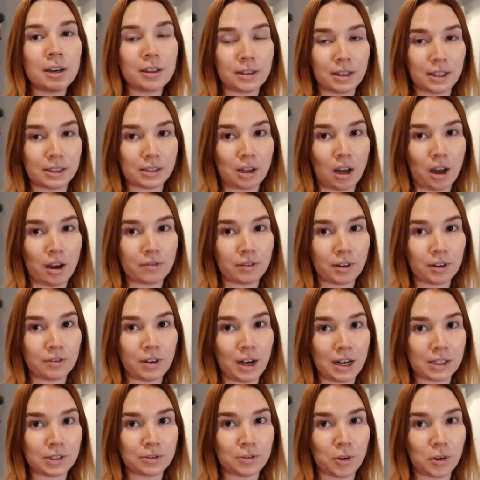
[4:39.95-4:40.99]
this off or
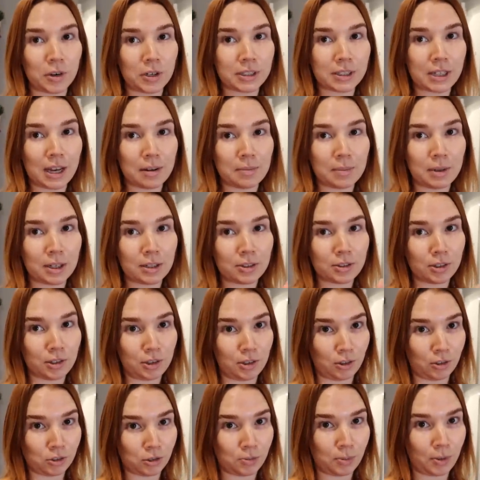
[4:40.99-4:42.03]
fast forward 10 minutes so you
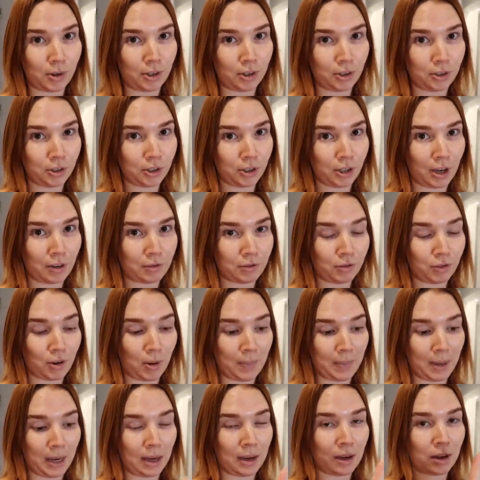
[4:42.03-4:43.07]
don't spoil your gift
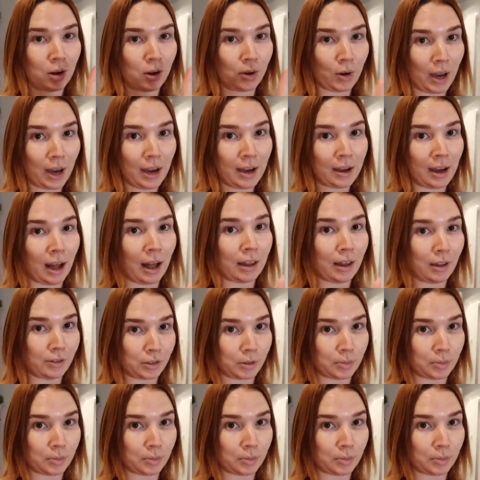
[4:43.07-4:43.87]
from me, okay? I love